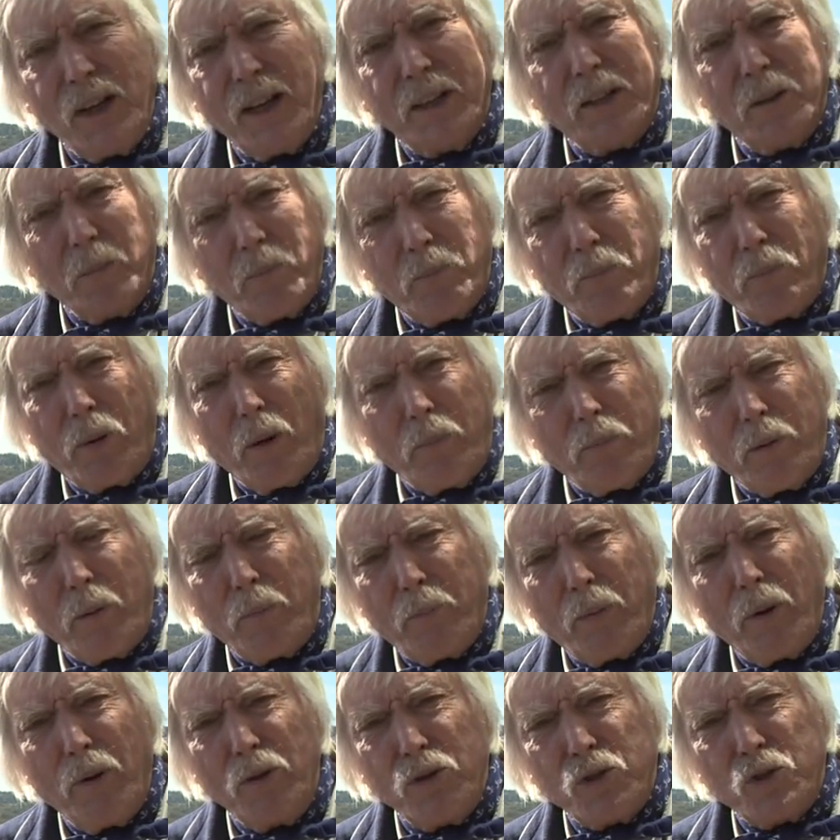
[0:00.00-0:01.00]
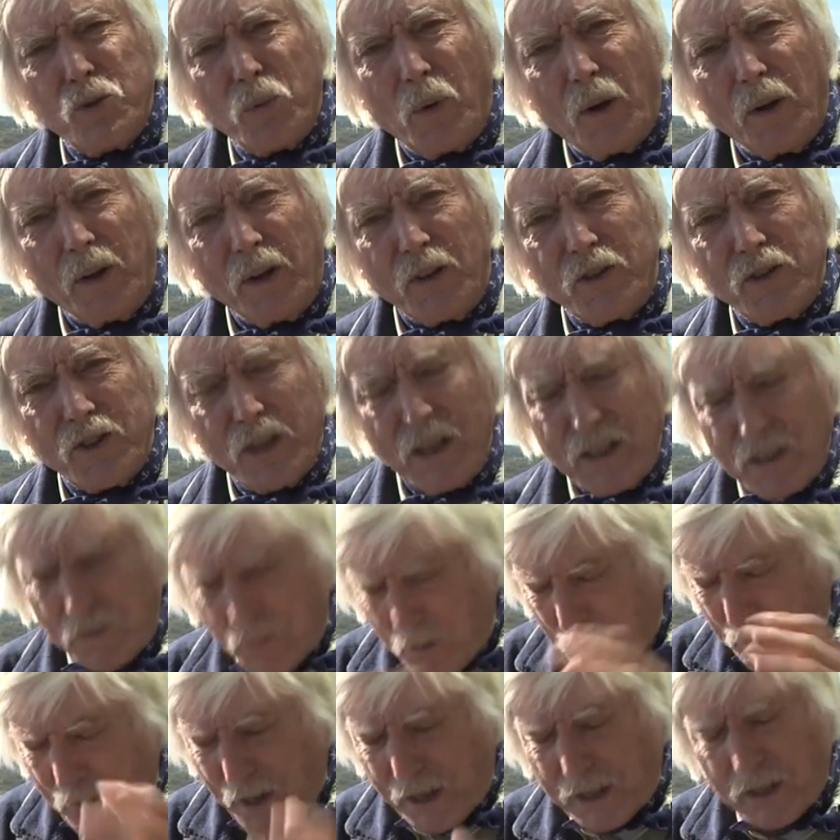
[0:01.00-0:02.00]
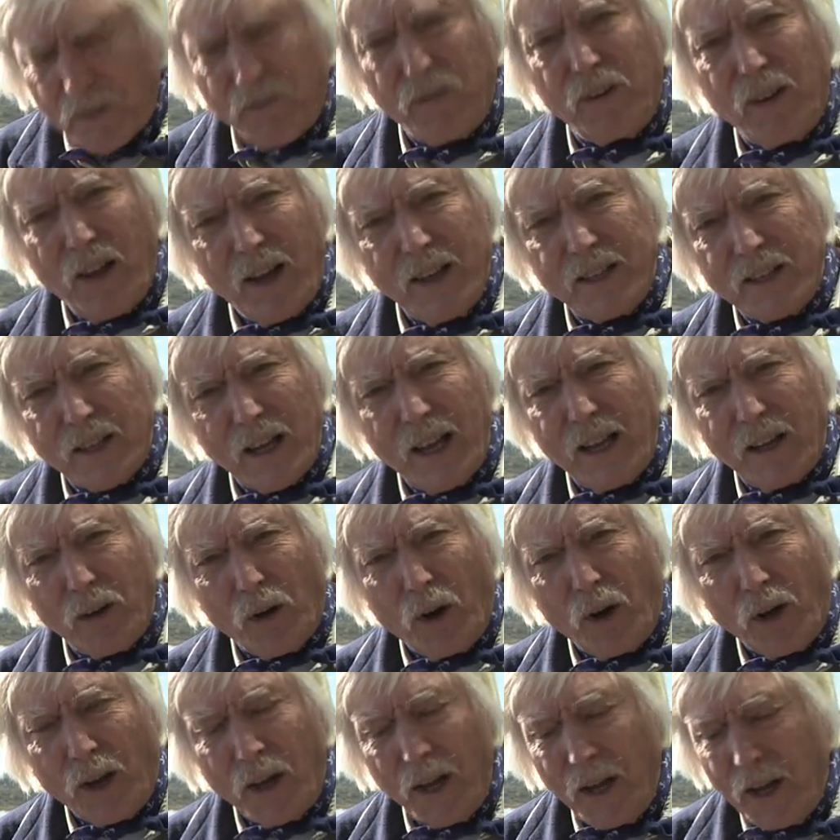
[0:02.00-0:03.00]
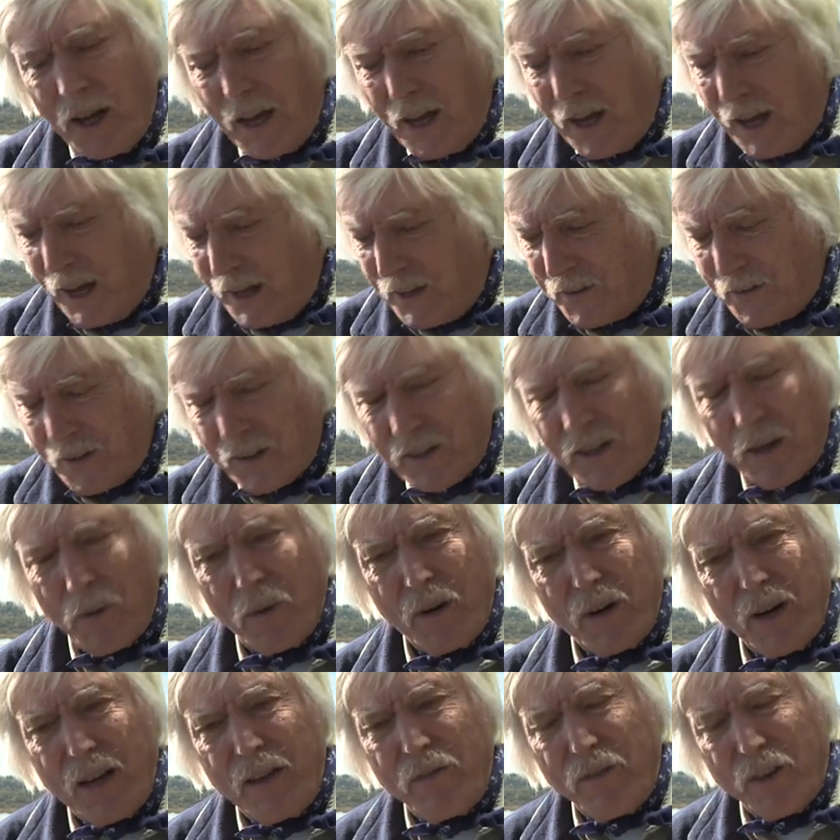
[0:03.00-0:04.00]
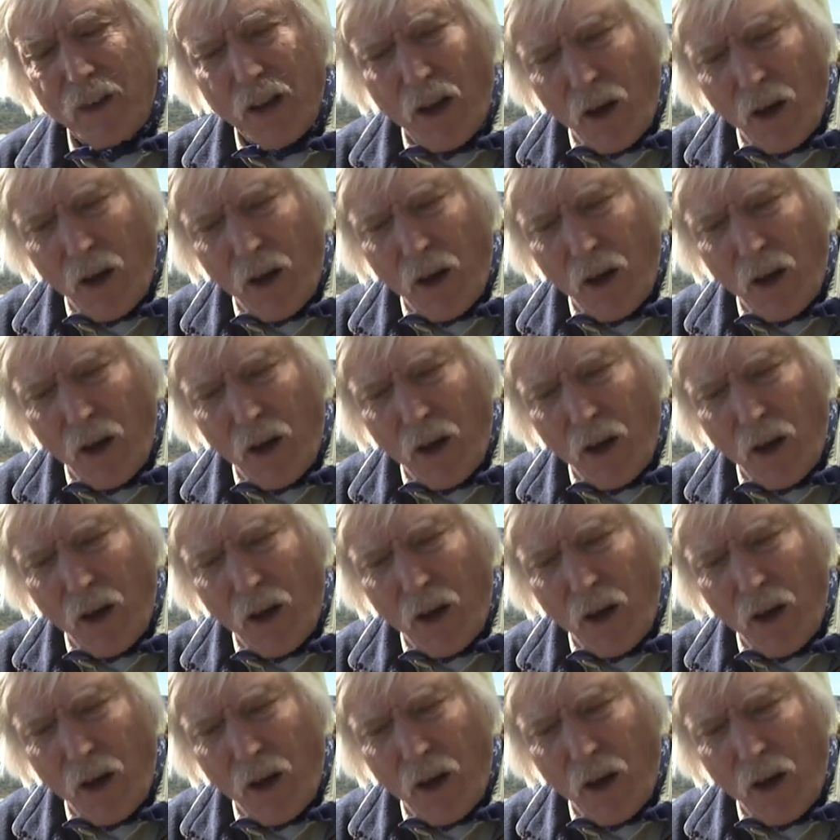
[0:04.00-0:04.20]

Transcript: like a proper bronze one. It seemed to be made of light alloy. And there were even